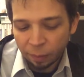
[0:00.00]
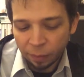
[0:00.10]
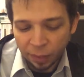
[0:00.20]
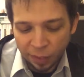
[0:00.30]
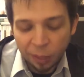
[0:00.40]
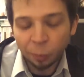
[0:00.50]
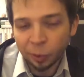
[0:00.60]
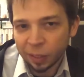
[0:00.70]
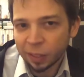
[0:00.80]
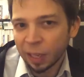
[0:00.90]
the sequel to
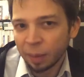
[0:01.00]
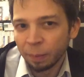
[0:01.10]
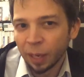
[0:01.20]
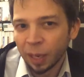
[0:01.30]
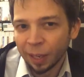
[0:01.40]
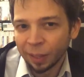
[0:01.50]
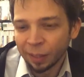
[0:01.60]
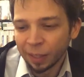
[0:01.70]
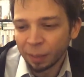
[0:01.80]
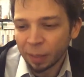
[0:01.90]
this game on
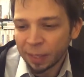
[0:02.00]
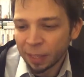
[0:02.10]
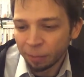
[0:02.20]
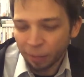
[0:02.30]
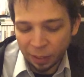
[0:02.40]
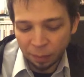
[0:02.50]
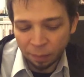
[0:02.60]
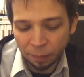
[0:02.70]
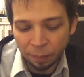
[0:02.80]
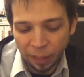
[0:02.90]
the PCFX
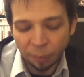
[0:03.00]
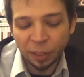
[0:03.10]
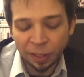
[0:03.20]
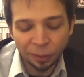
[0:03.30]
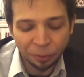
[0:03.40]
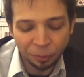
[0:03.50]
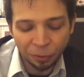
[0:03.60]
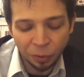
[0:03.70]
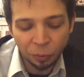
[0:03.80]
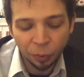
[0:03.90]
Megami TenKoku
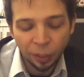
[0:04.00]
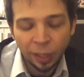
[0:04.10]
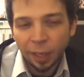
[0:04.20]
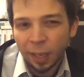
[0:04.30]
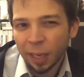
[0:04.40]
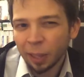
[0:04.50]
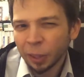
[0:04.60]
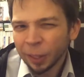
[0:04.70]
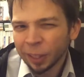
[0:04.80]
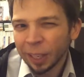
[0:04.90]
2, and I
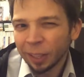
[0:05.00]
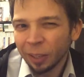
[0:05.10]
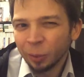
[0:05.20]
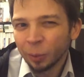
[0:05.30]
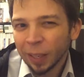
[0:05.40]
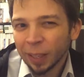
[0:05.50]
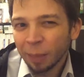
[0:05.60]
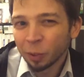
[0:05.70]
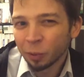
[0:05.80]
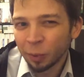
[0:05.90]
thought like, oh, that
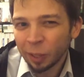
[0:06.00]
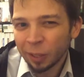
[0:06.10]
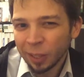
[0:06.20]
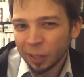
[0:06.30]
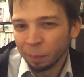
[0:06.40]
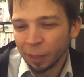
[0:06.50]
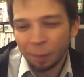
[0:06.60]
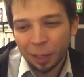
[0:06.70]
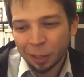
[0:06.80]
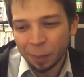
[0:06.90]
game looks really awesome, but I'm
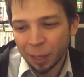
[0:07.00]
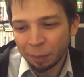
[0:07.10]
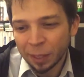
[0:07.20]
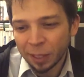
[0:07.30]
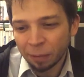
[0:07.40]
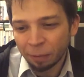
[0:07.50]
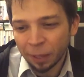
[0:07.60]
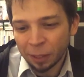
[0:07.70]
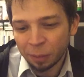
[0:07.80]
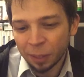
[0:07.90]
not going to buy a
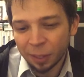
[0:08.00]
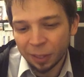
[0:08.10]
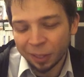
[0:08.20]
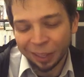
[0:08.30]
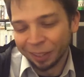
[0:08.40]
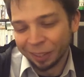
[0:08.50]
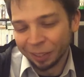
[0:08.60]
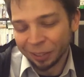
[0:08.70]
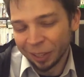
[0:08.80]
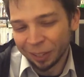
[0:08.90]
PCFX because like
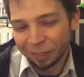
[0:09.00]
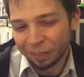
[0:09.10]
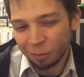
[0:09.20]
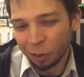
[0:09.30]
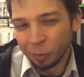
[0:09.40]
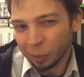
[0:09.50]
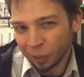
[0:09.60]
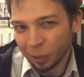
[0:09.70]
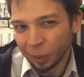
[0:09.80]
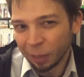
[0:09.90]
there's like almost
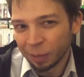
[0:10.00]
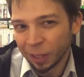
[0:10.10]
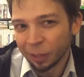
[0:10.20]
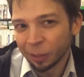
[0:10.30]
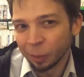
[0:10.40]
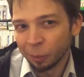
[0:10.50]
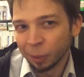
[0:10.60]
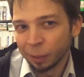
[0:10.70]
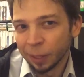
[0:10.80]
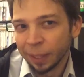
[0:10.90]
no games on there that I want
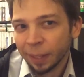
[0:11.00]
to play.